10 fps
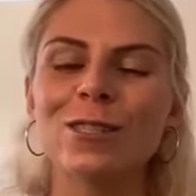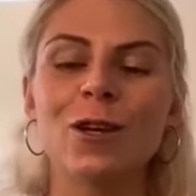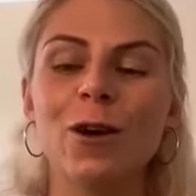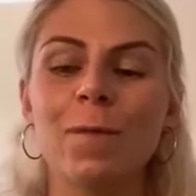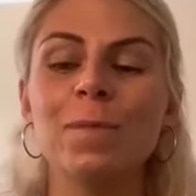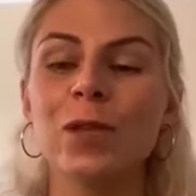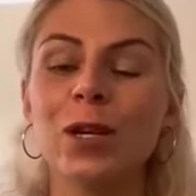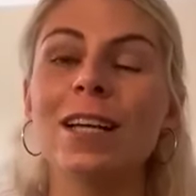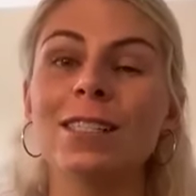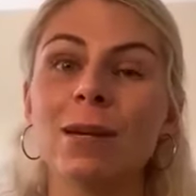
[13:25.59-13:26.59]
So
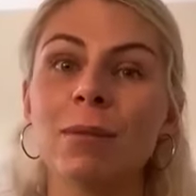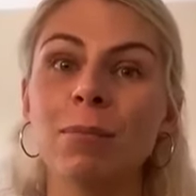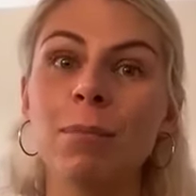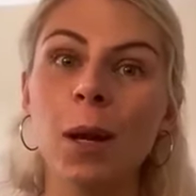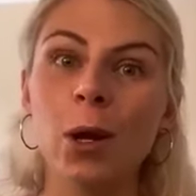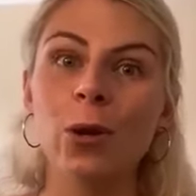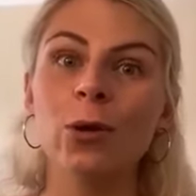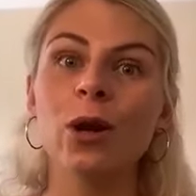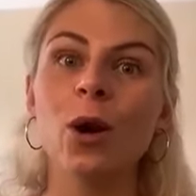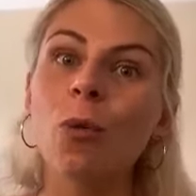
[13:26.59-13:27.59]
you guys are going to be
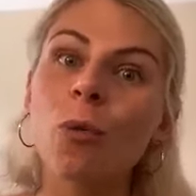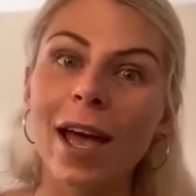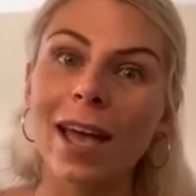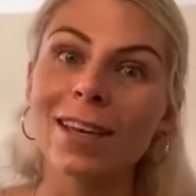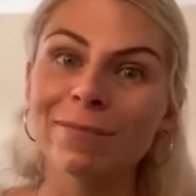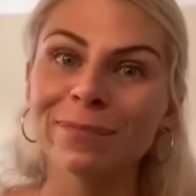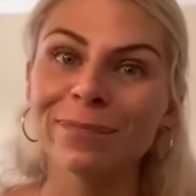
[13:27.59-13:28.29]
blown away.